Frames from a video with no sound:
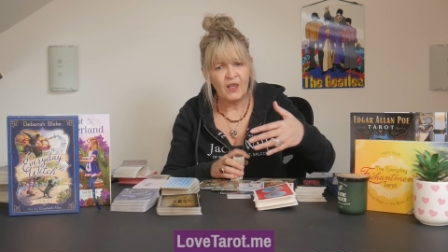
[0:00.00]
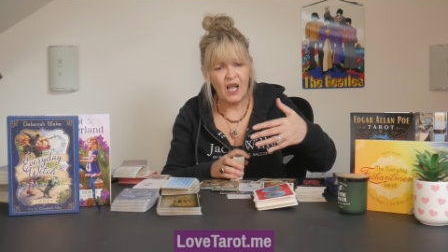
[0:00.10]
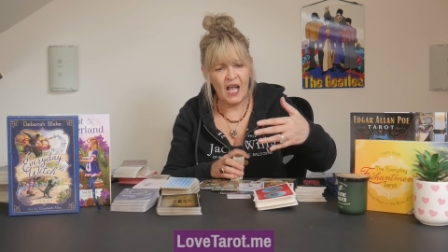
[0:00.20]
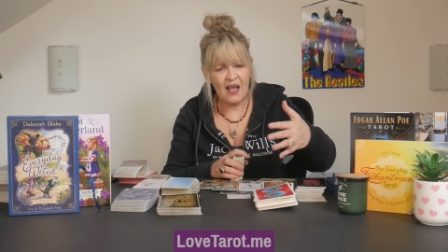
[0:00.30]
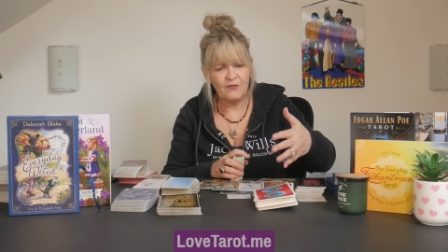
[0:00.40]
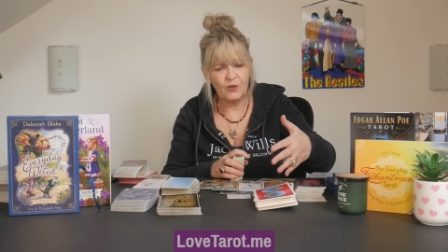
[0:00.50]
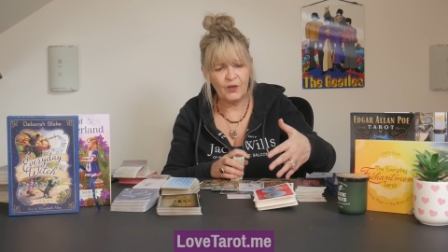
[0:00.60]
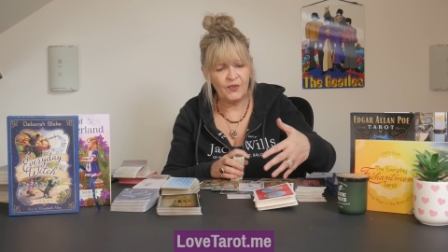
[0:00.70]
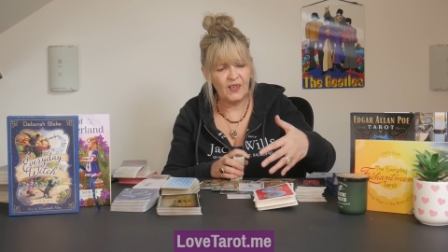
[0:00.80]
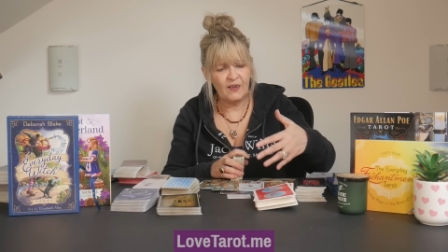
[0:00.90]
I have got a
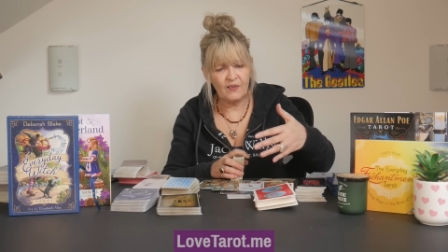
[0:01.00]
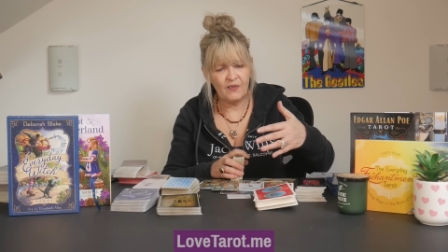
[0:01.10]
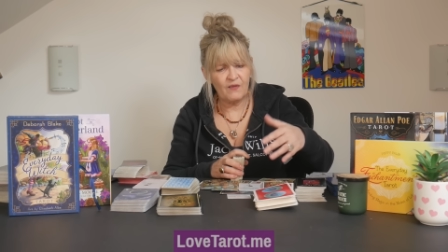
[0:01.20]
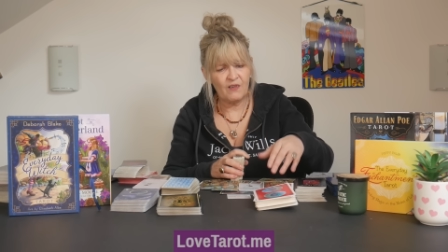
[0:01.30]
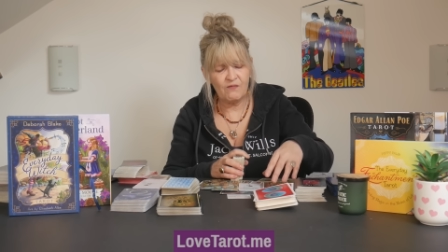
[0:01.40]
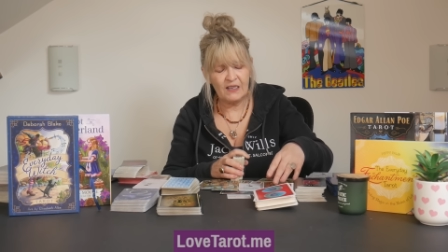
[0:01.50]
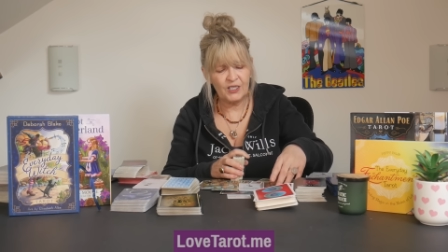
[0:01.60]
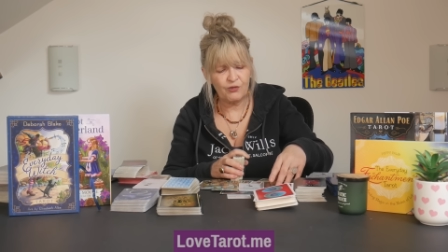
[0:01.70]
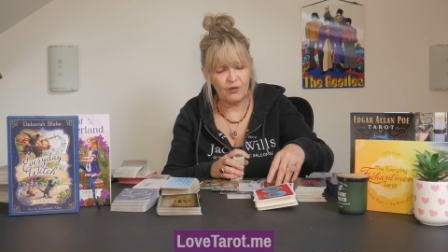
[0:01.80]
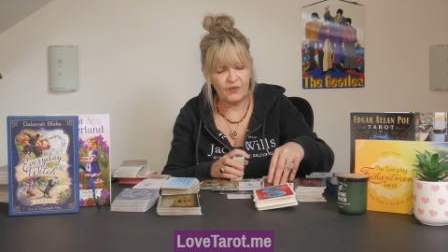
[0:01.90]
theme, a really
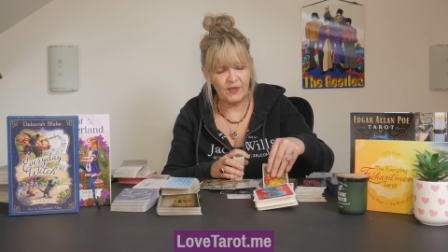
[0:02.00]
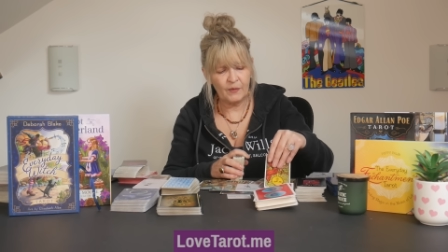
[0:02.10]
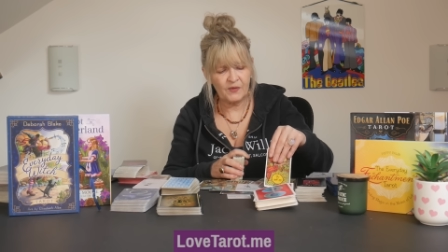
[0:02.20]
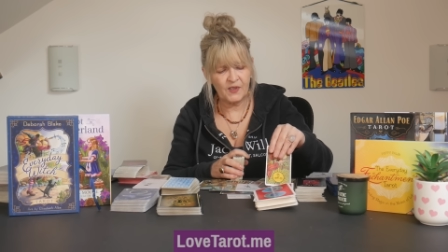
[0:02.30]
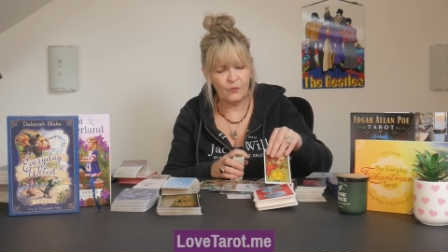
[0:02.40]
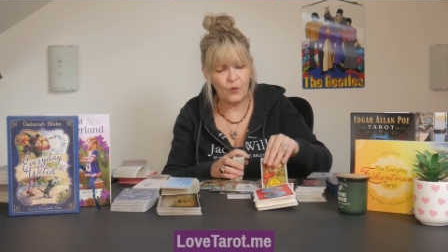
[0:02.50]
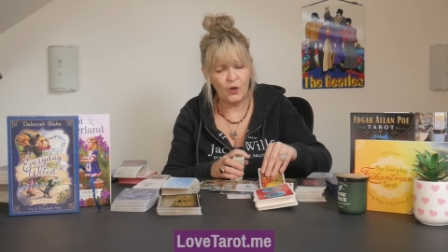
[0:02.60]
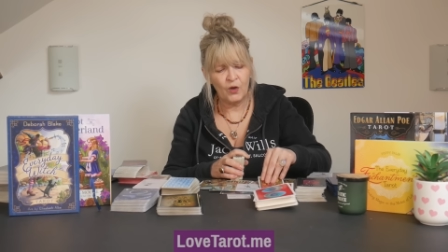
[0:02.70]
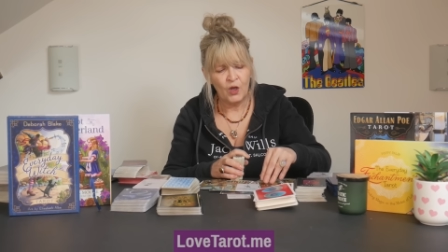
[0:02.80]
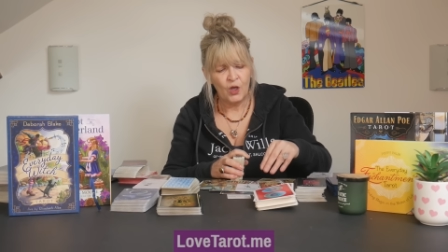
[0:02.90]
strong theme of
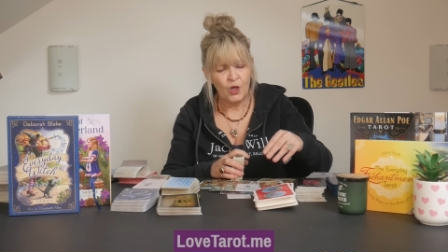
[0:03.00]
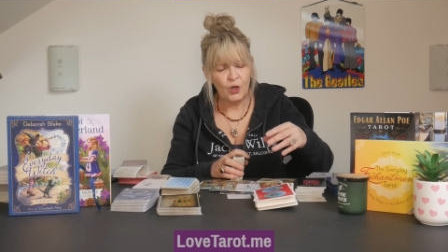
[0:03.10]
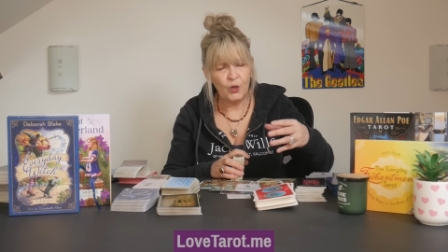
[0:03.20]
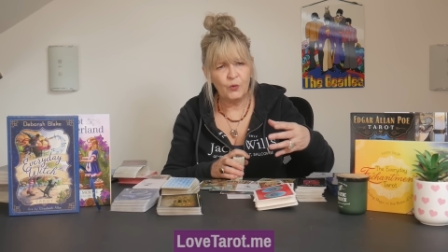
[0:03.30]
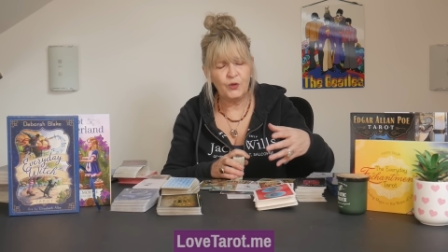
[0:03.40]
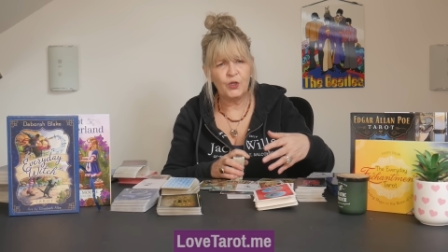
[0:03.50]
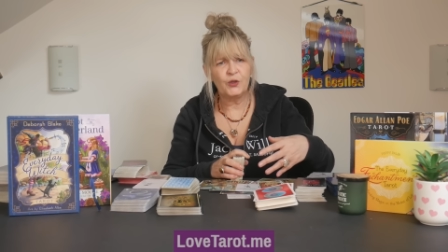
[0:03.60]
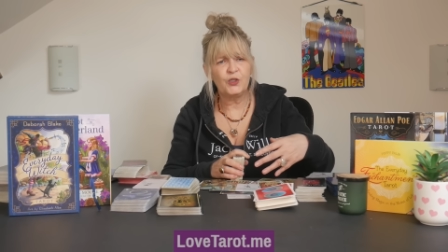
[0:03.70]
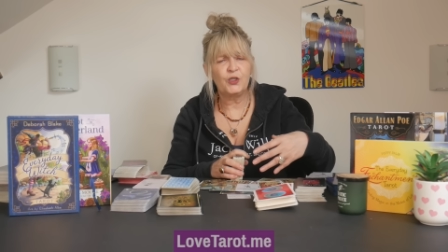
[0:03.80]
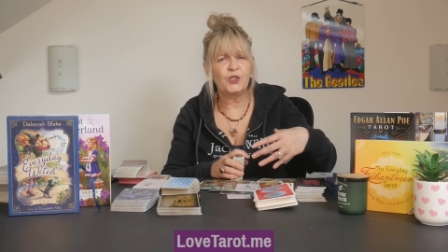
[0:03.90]
someone who
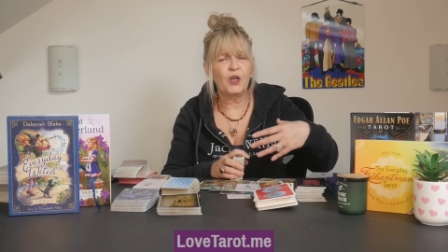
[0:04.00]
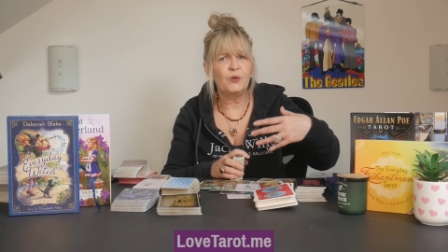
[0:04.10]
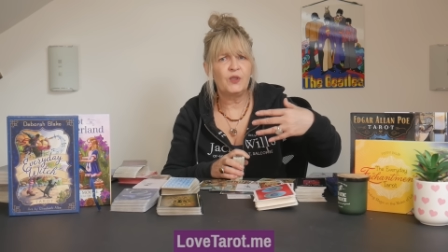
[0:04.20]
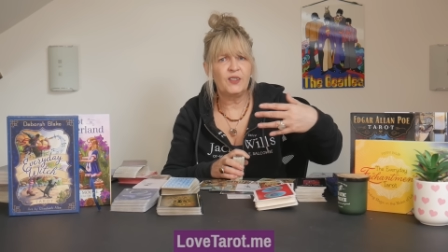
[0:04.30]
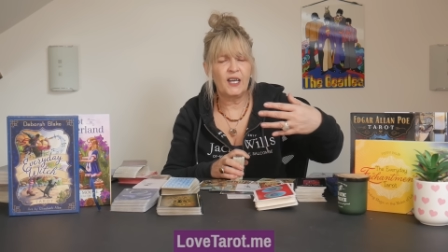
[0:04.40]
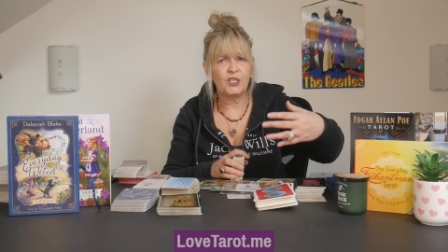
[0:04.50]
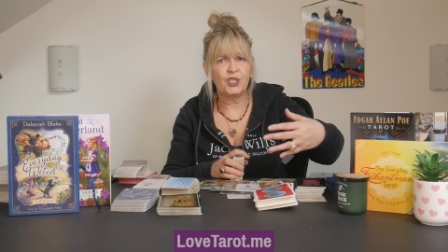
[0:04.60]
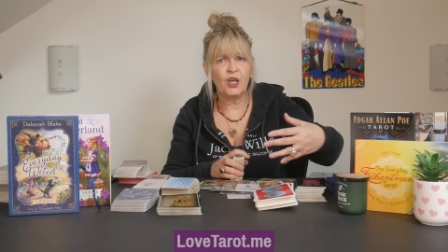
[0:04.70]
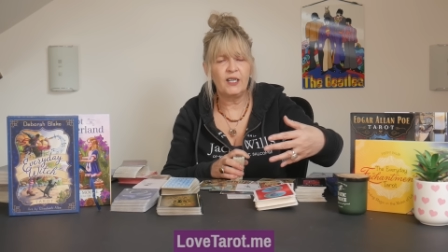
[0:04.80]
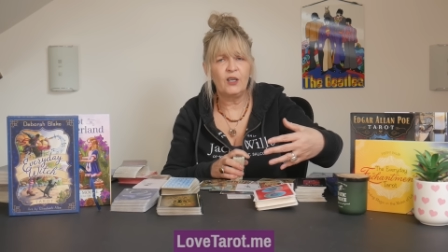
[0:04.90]
does just go to the next
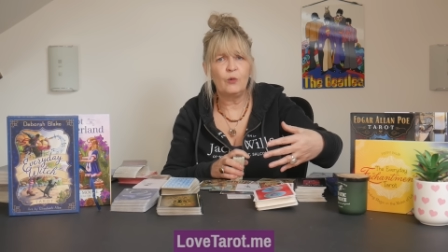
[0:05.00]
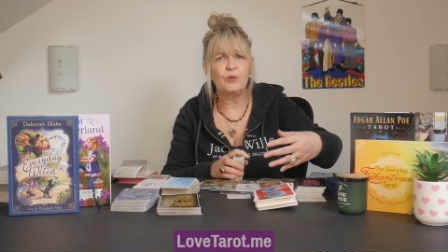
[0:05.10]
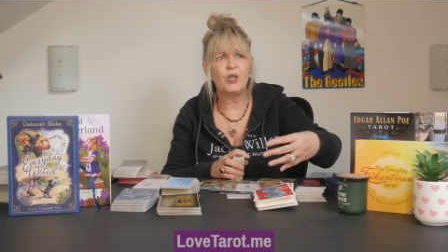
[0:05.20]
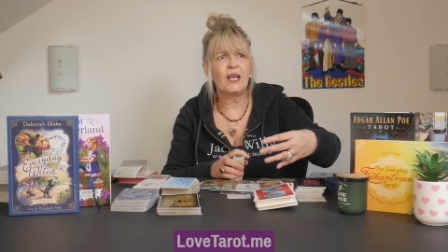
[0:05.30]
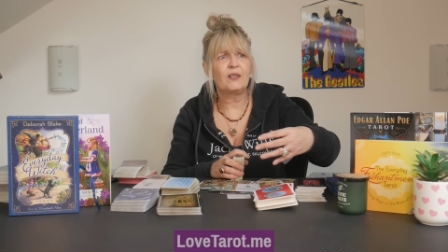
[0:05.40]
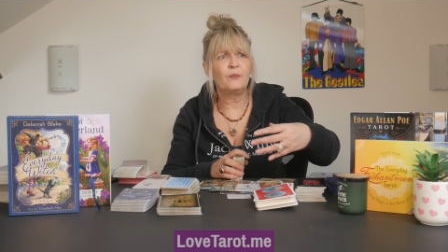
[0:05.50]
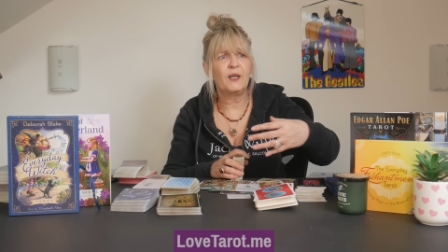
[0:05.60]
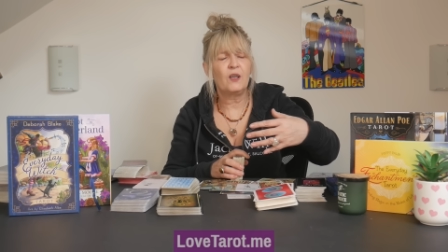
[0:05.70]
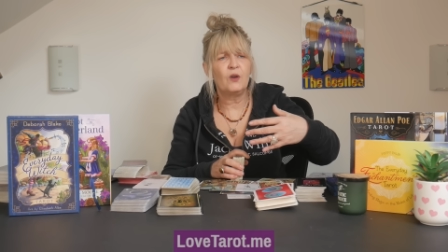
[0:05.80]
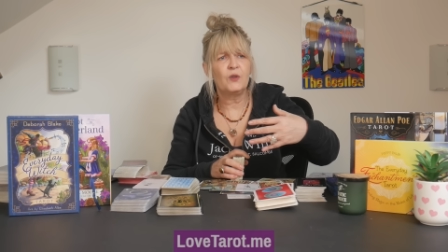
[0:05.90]
shiny object
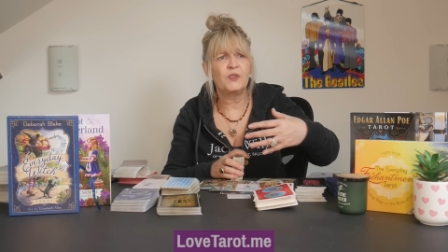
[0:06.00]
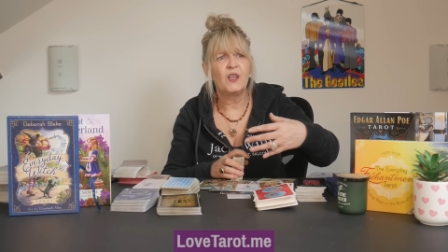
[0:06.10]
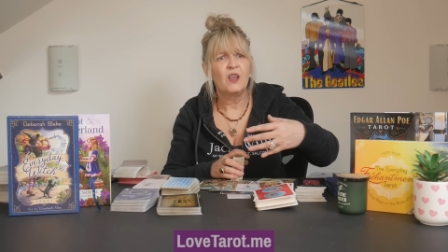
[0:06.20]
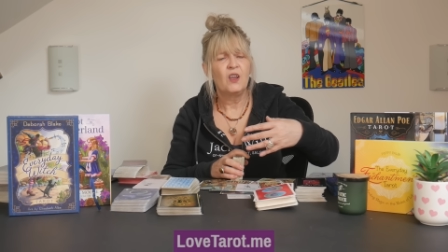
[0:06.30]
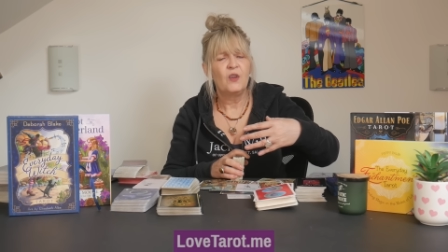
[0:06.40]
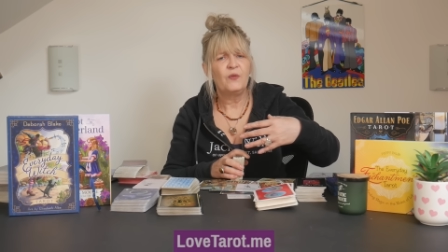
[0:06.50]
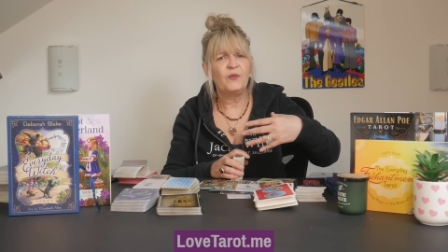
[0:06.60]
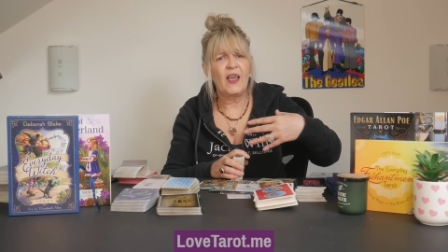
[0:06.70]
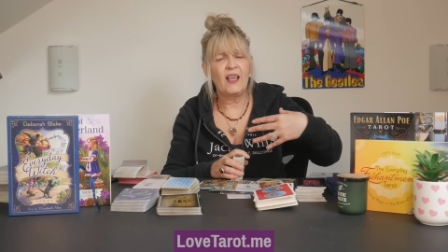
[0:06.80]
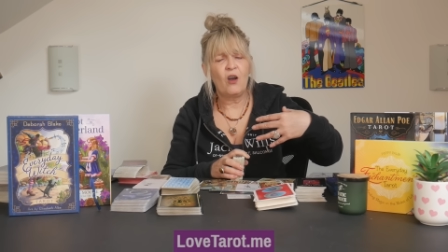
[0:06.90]
because
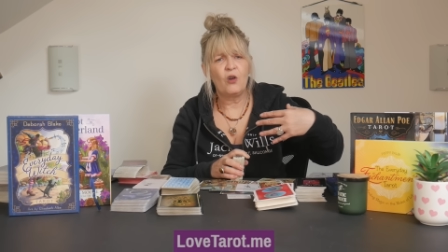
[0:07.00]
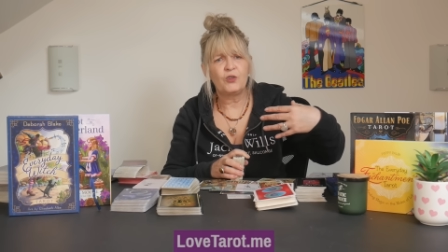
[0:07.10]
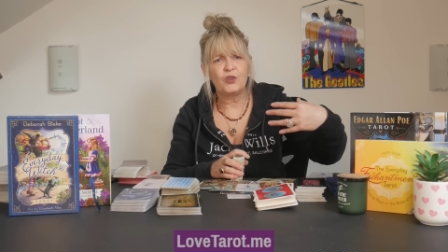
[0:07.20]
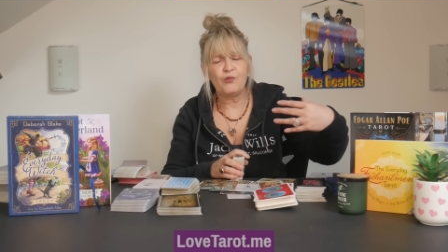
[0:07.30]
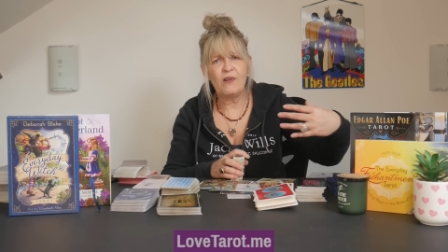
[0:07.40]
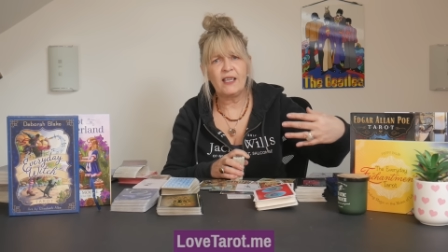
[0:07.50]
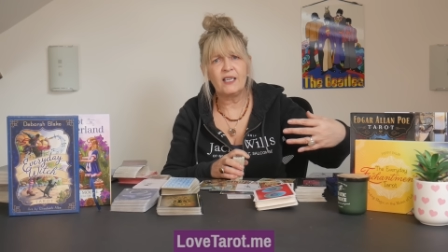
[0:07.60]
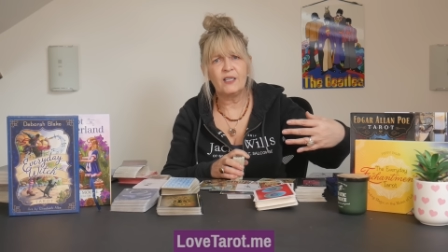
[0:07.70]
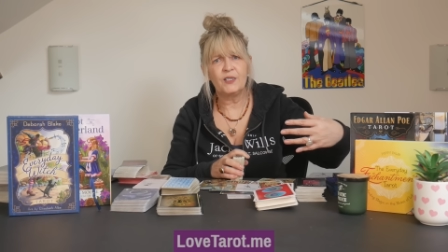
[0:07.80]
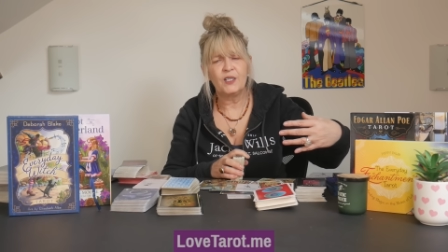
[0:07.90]
they are
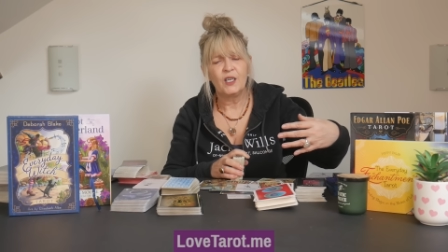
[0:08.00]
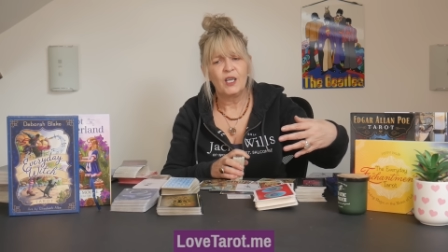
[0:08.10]
triggered.